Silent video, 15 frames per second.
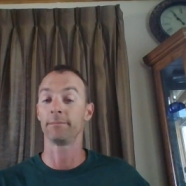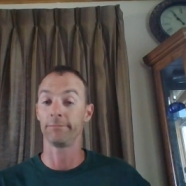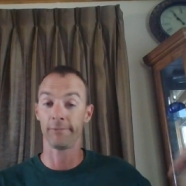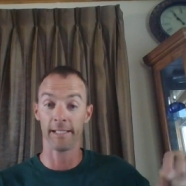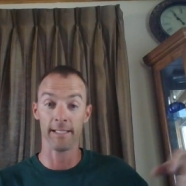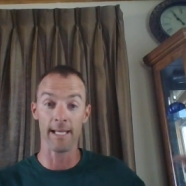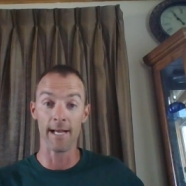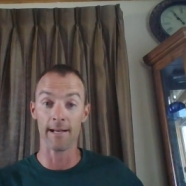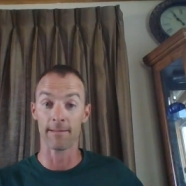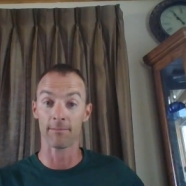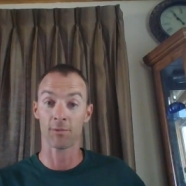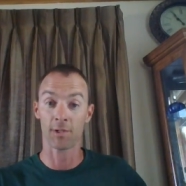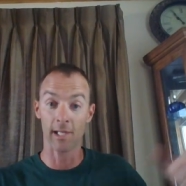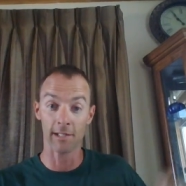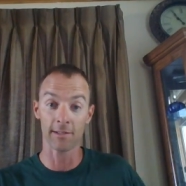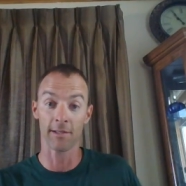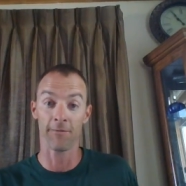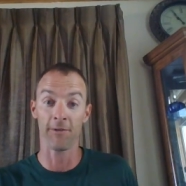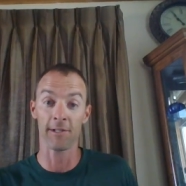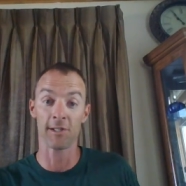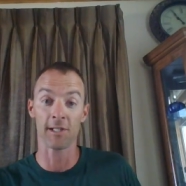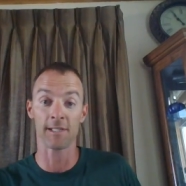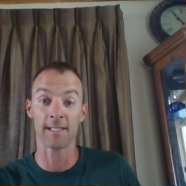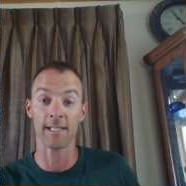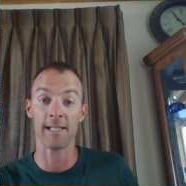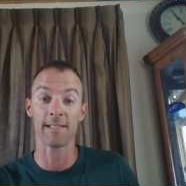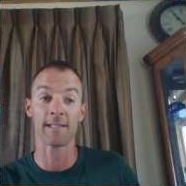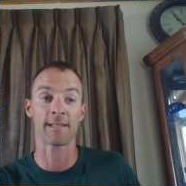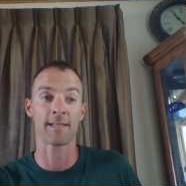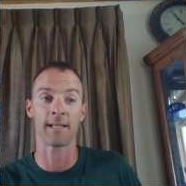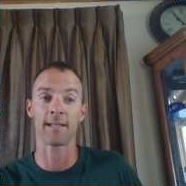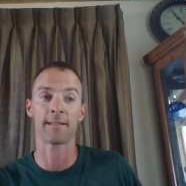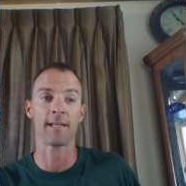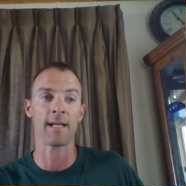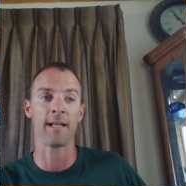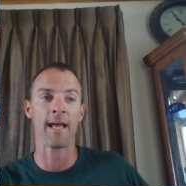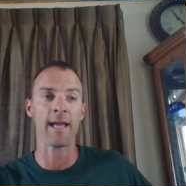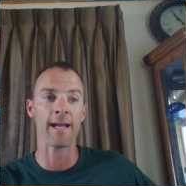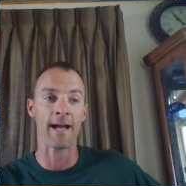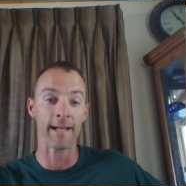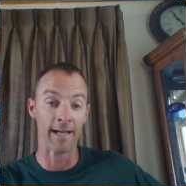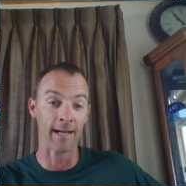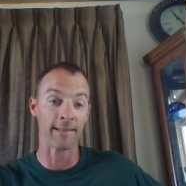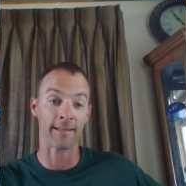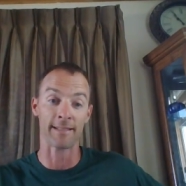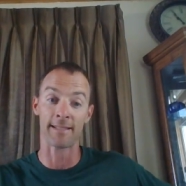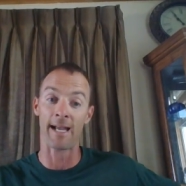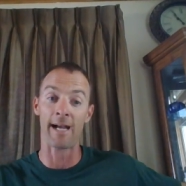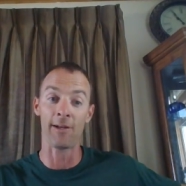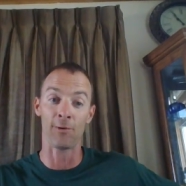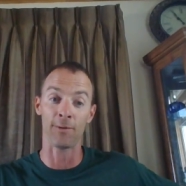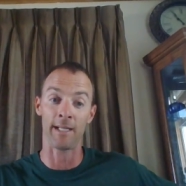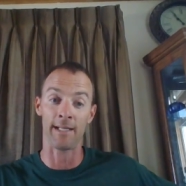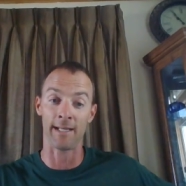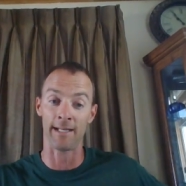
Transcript: then yeah, self sufficiency is a sin, saying, hey, I got this, I don't need